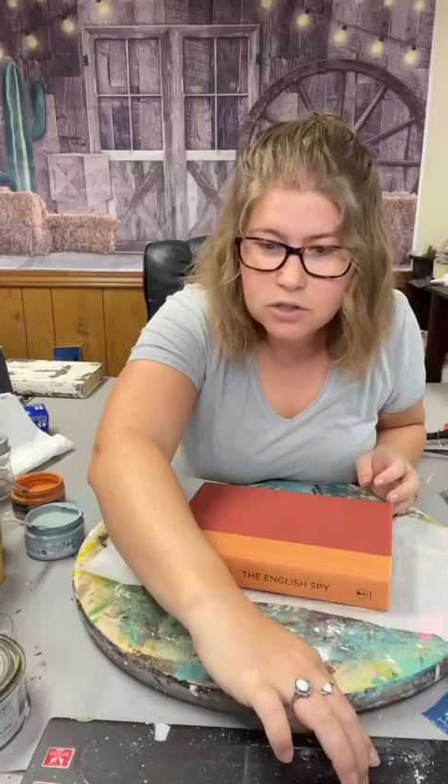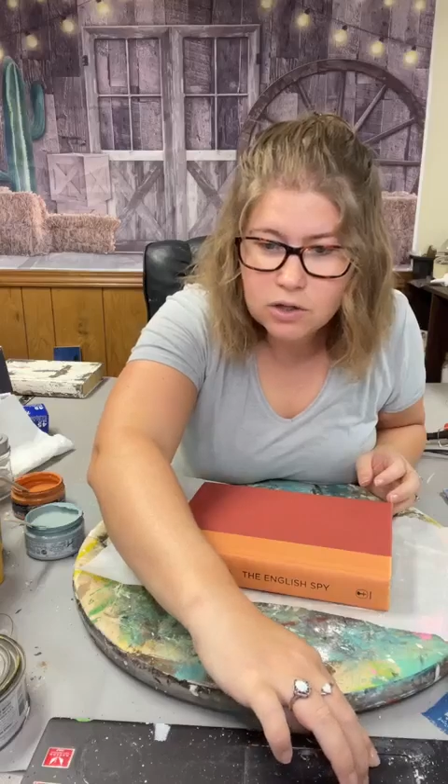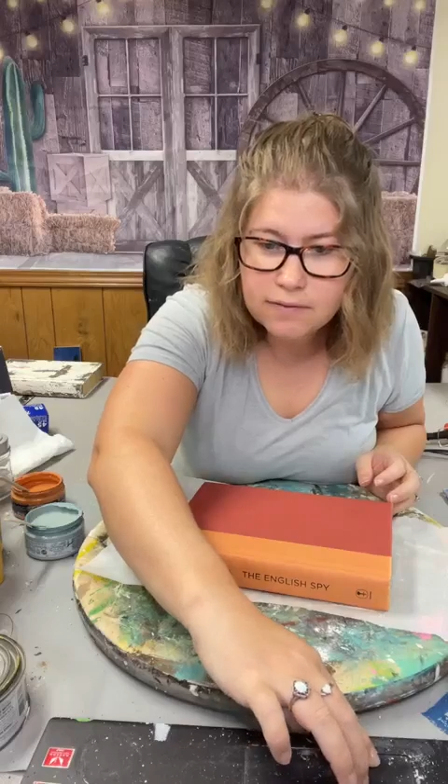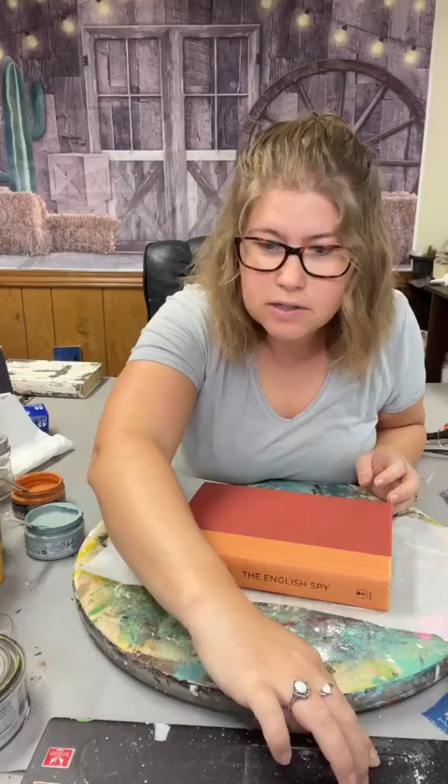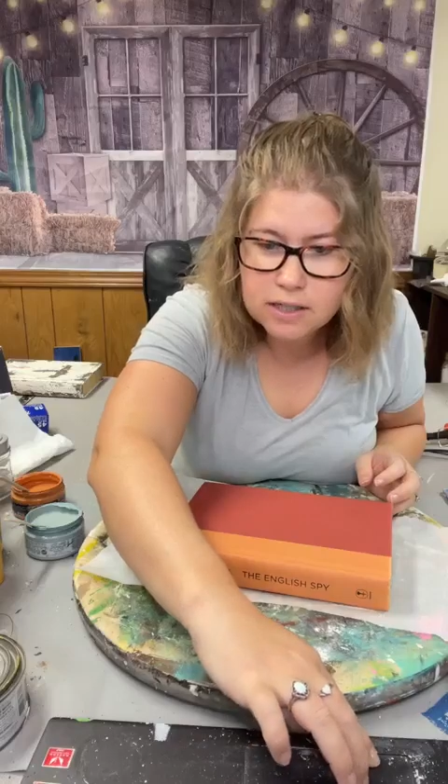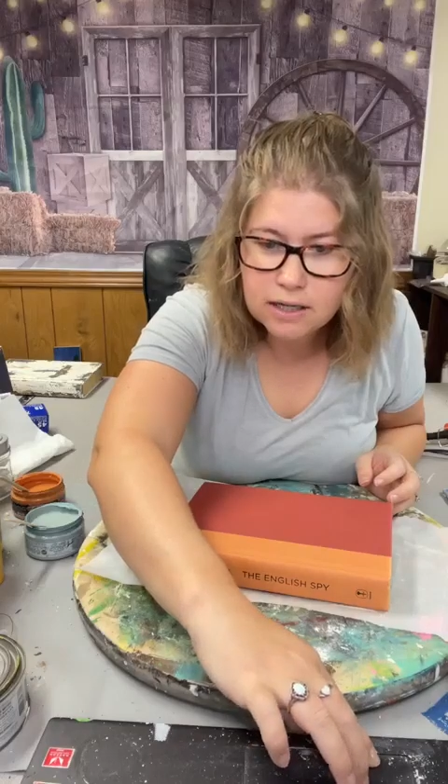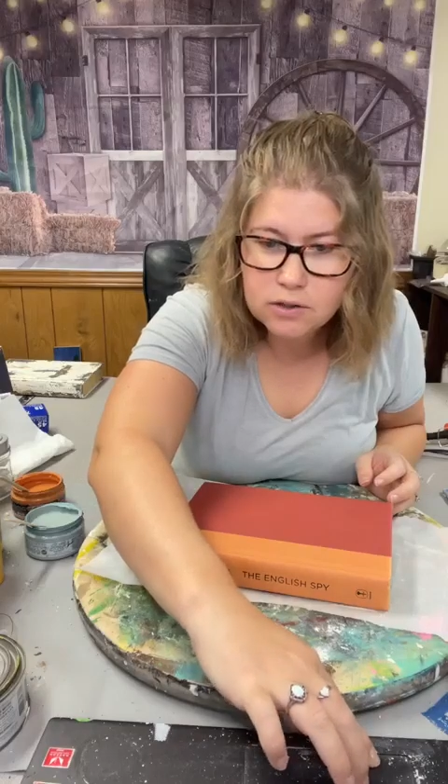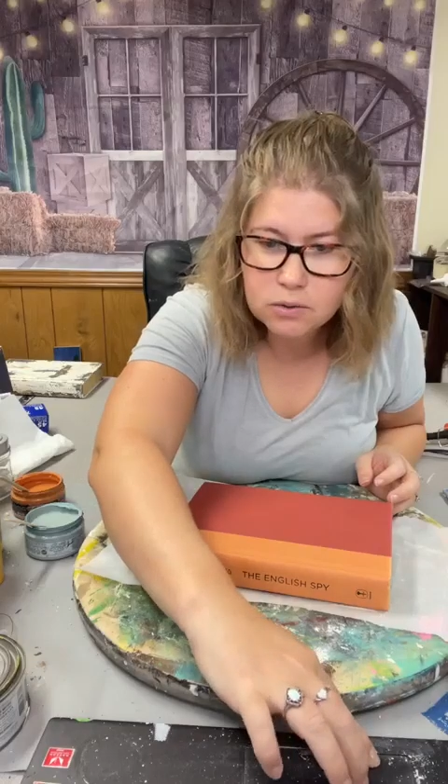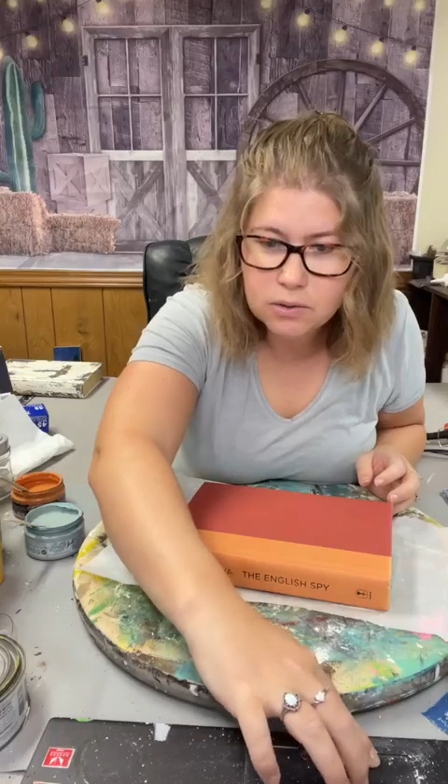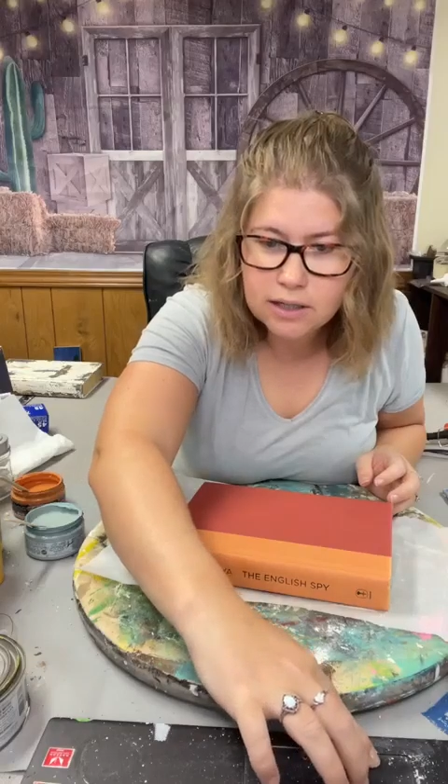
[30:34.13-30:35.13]
the driver's
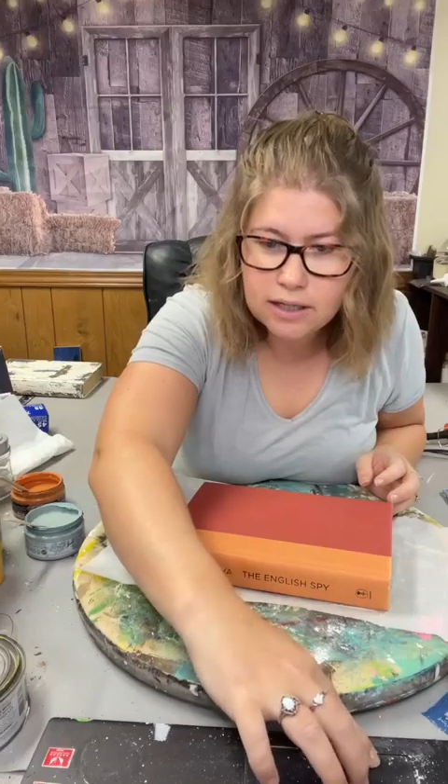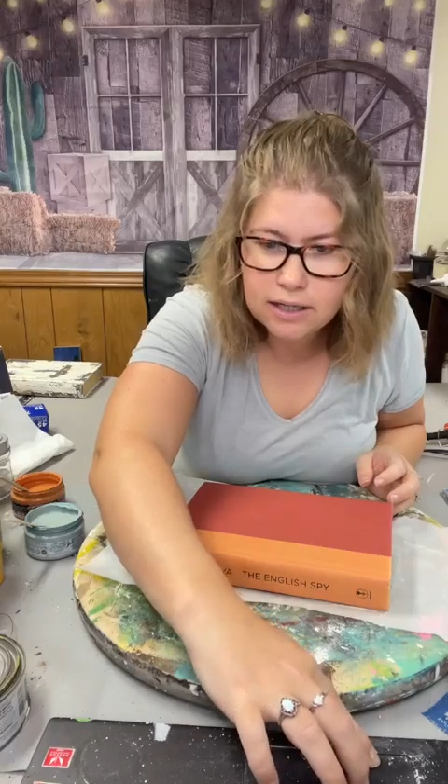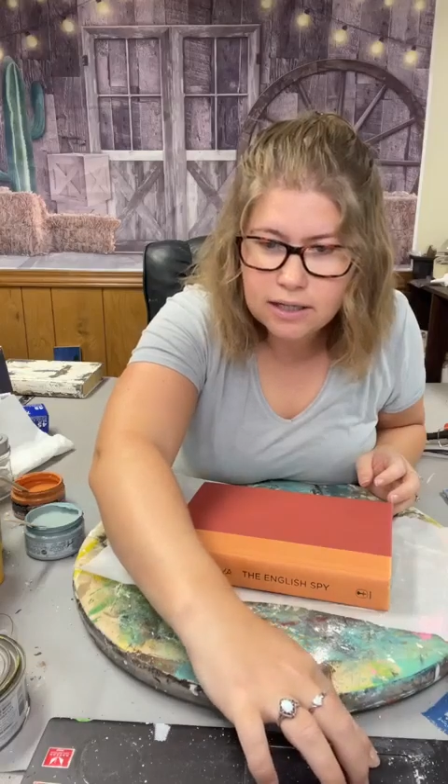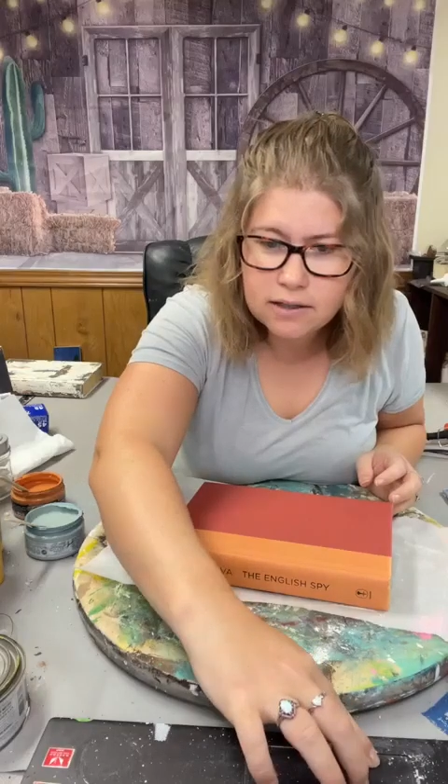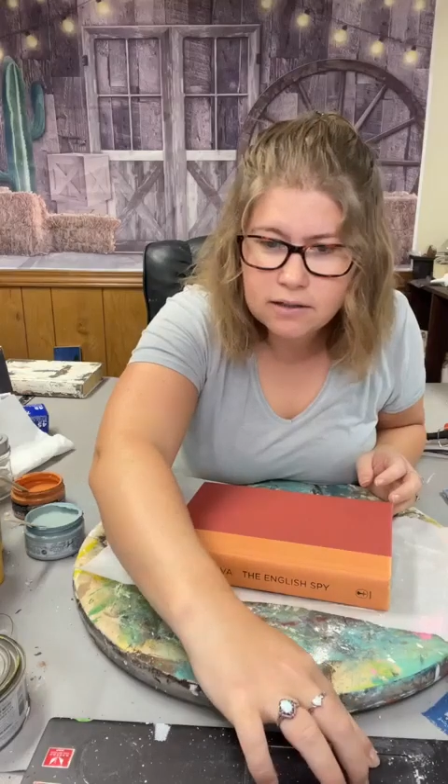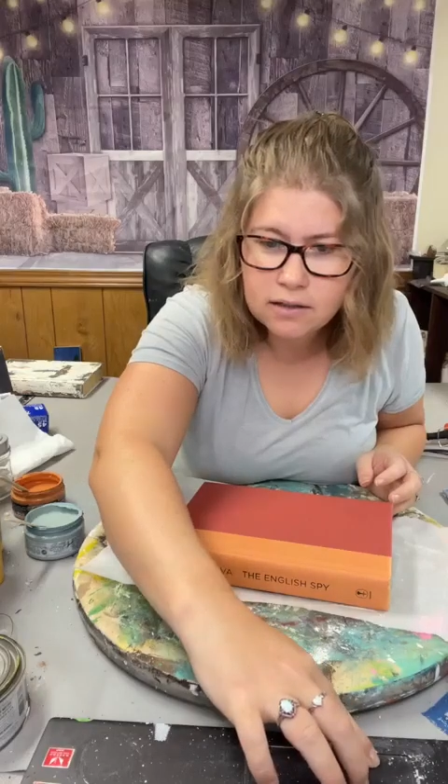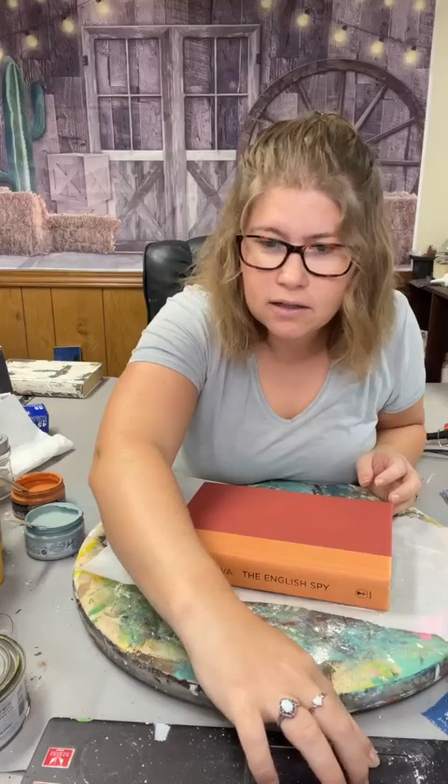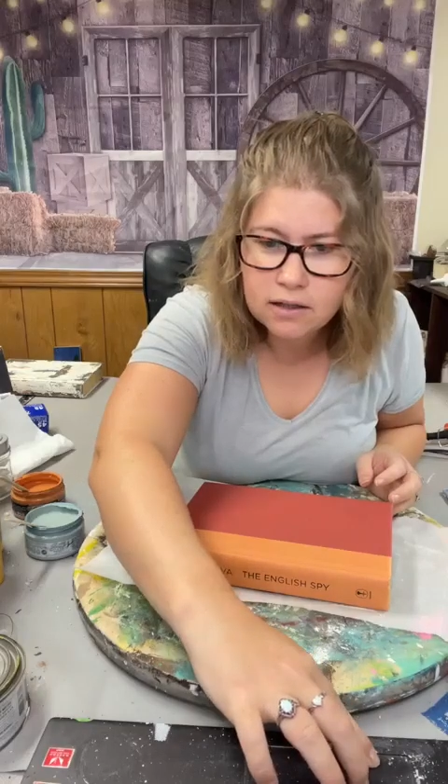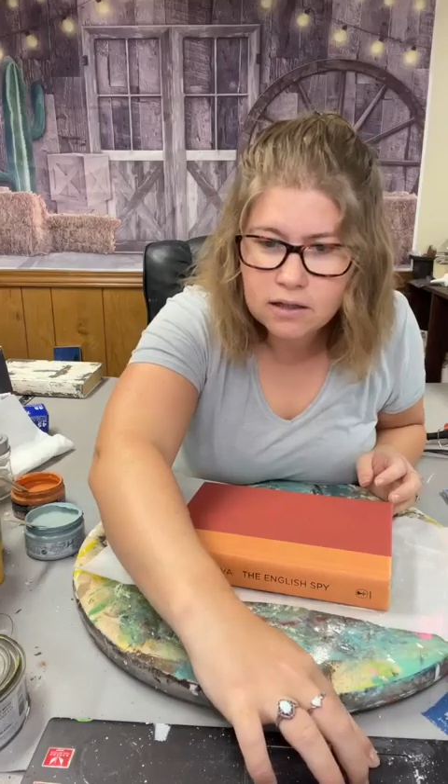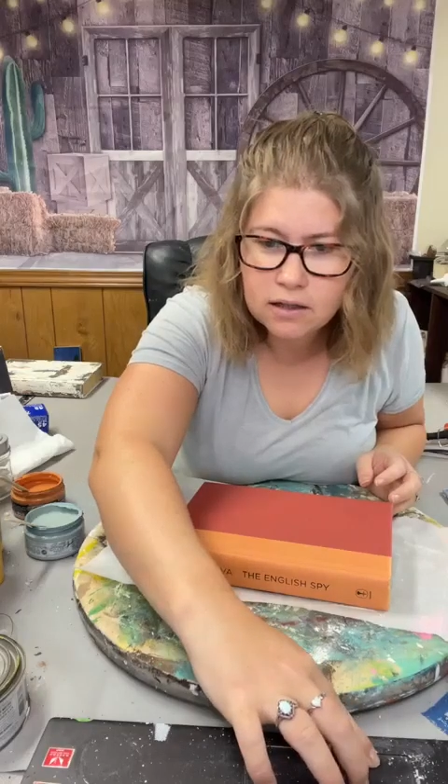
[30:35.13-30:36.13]
side door again?